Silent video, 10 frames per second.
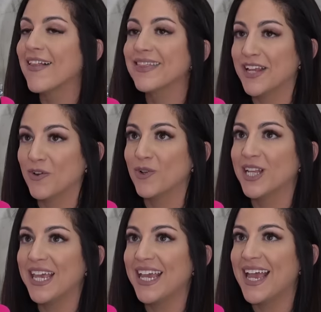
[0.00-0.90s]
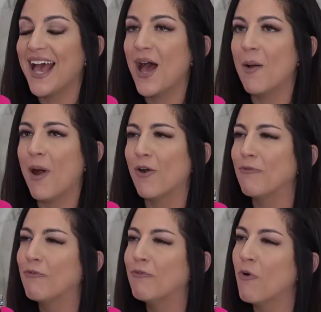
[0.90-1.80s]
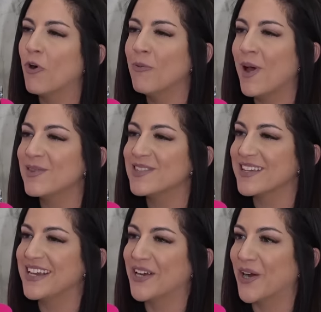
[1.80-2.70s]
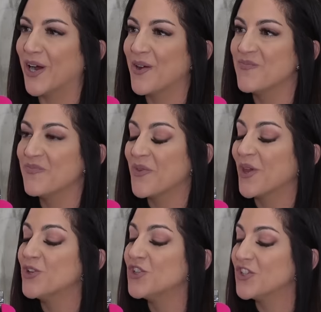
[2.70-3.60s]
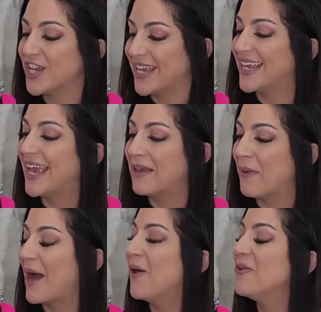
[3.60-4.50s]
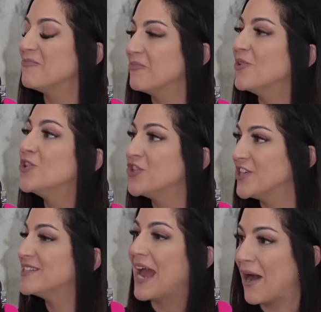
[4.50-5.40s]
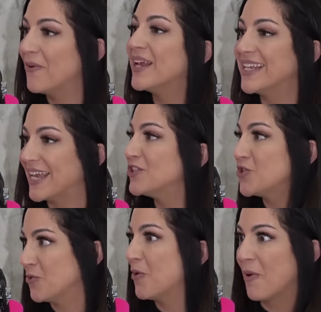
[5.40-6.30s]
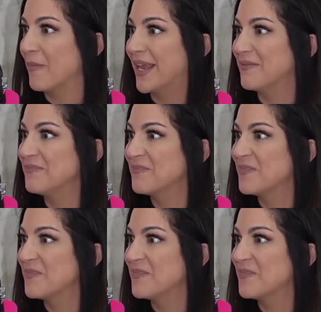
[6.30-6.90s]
Literally about 4 months later, it came out. She's now engaged to a woman.